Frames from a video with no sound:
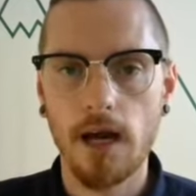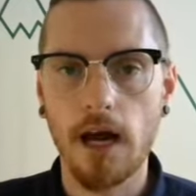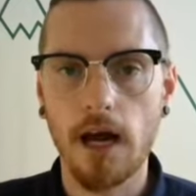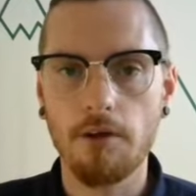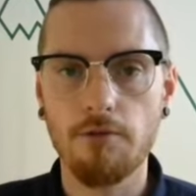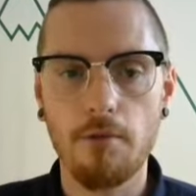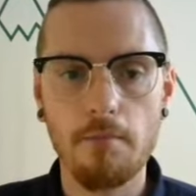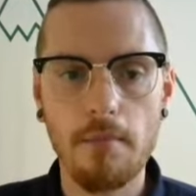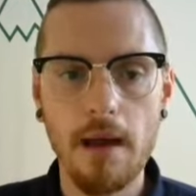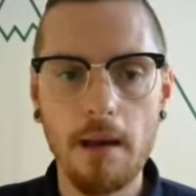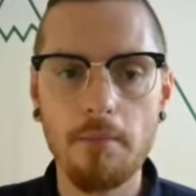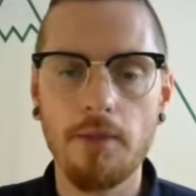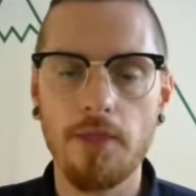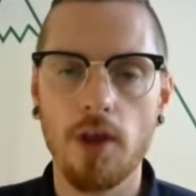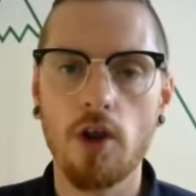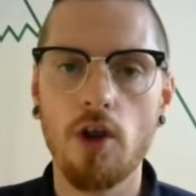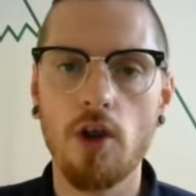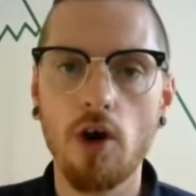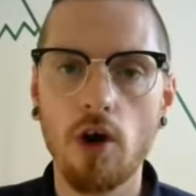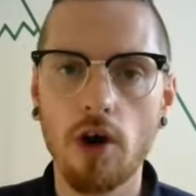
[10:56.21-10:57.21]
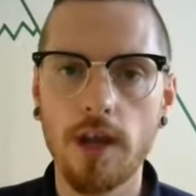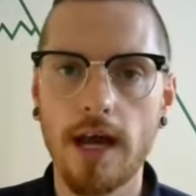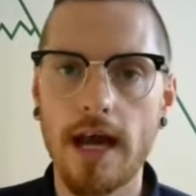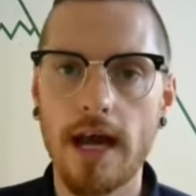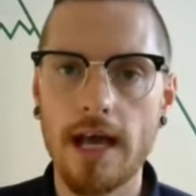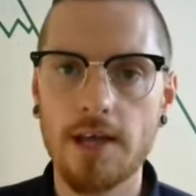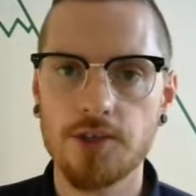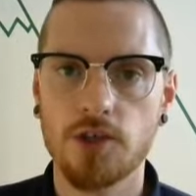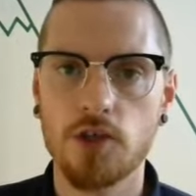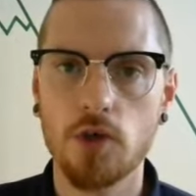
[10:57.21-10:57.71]
And remember, they're not going to
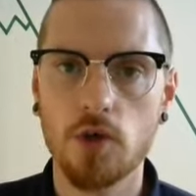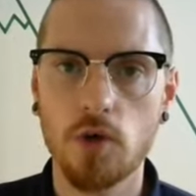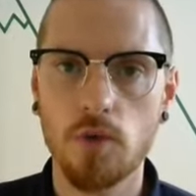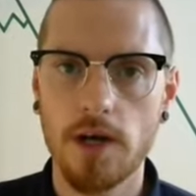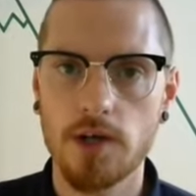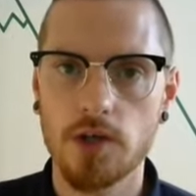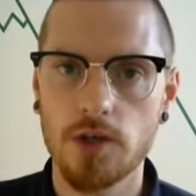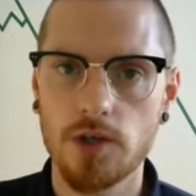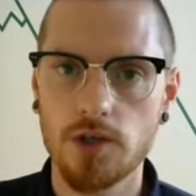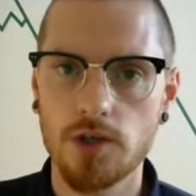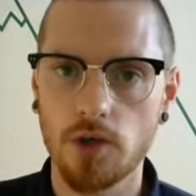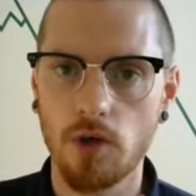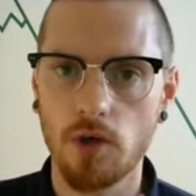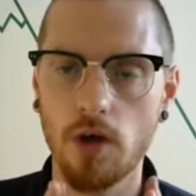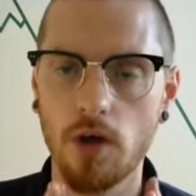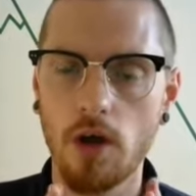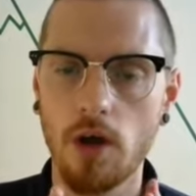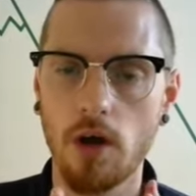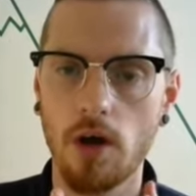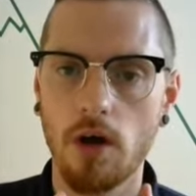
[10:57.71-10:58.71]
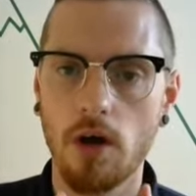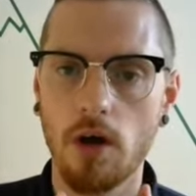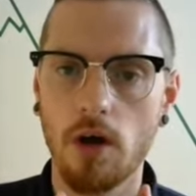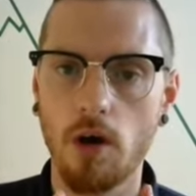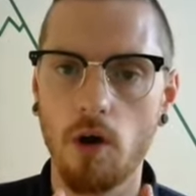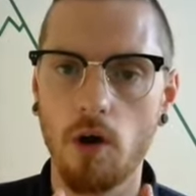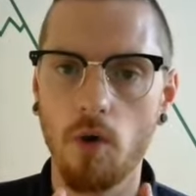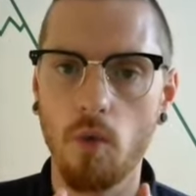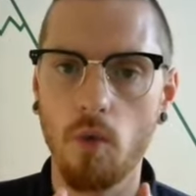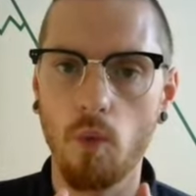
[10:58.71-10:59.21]
ask you questions on
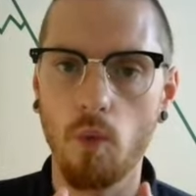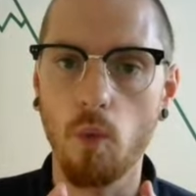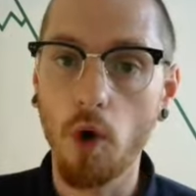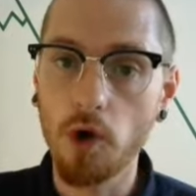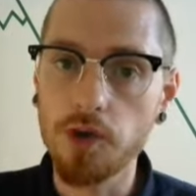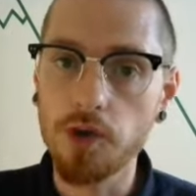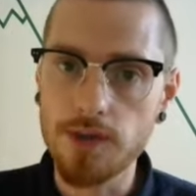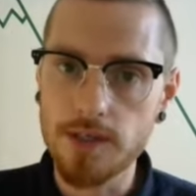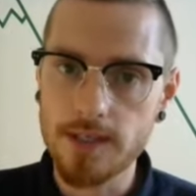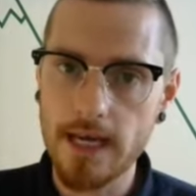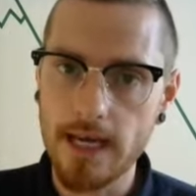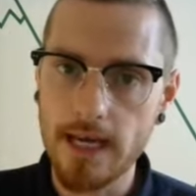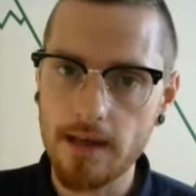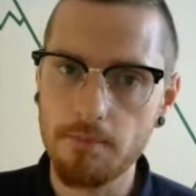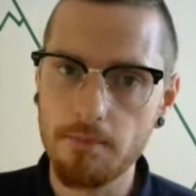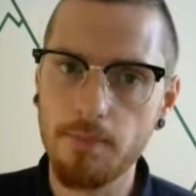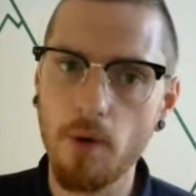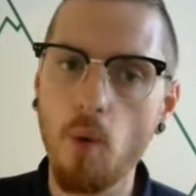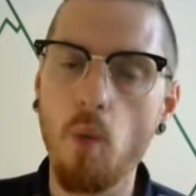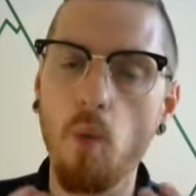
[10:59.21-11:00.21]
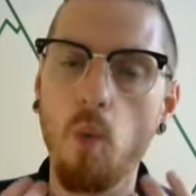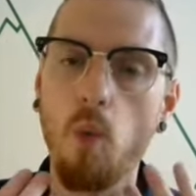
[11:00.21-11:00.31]
what you did, but